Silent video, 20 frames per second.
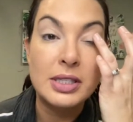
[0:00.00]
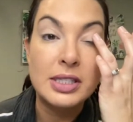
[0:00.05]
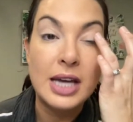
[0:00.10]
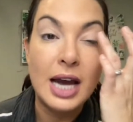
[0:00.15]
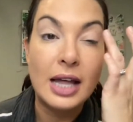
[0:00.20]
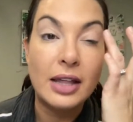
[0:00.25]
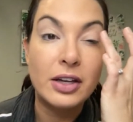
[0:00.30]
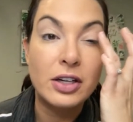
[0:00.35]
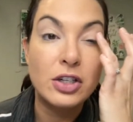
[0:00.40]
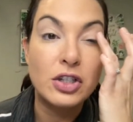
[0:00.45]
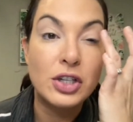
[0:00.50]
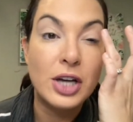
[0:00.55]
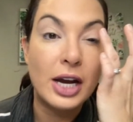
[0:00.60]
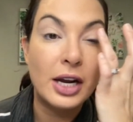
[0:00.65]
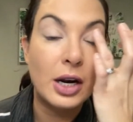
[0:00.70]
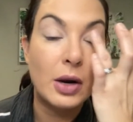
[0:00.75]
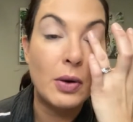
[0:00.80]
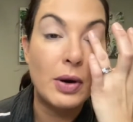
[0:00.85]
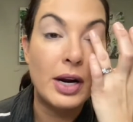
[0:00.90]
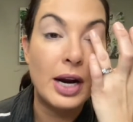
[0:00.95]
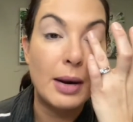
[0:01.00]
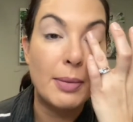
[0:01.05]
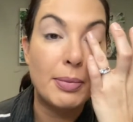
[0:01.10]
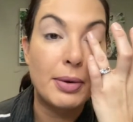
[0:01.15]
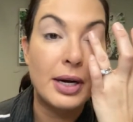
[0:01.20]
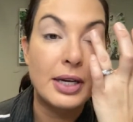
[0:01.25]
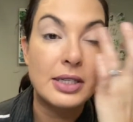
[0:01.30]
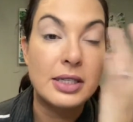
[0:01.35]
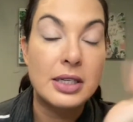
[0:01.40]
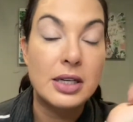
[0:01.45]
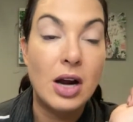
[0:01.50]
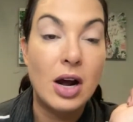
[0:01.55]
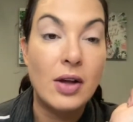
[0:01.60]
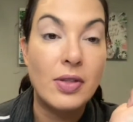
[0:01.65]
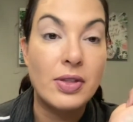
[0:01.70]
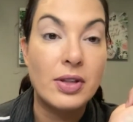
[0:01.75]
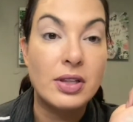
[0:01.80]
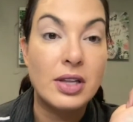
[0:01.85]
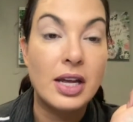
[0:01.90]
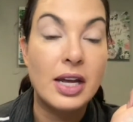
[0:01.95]
metallic shadow and I press it
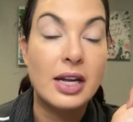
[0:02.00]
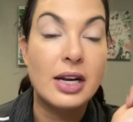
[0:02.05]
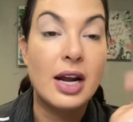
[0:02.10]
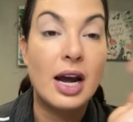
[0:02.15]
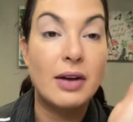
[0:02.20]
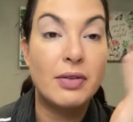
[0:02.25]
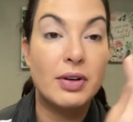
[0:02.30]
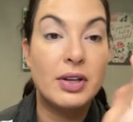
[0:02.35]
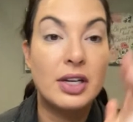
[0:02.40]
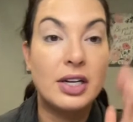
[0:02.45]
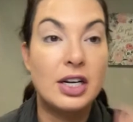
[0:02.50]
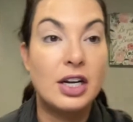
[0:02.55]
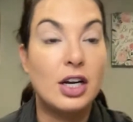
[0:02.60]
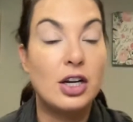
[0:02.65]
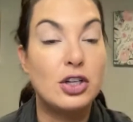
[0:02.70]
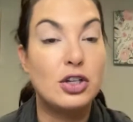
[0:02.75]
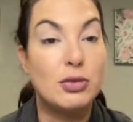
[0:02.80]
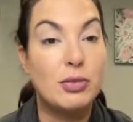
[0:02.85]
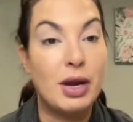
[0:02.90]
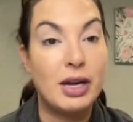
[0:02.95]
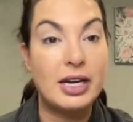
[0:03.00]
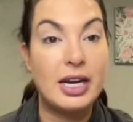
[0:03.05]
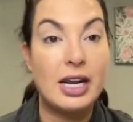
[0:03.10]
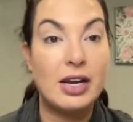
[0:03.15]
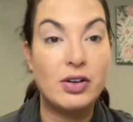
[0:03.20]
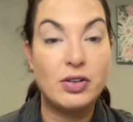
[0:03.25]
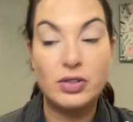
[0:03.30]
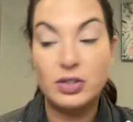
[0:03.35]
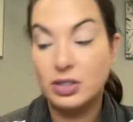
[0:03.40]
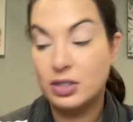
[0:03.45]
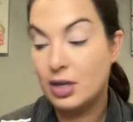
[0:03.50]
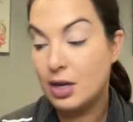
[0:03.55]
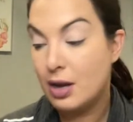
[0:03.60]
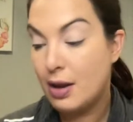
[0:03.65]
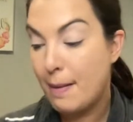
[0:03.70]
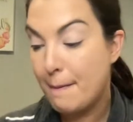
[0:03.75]
on the lid. I really need to do my nails.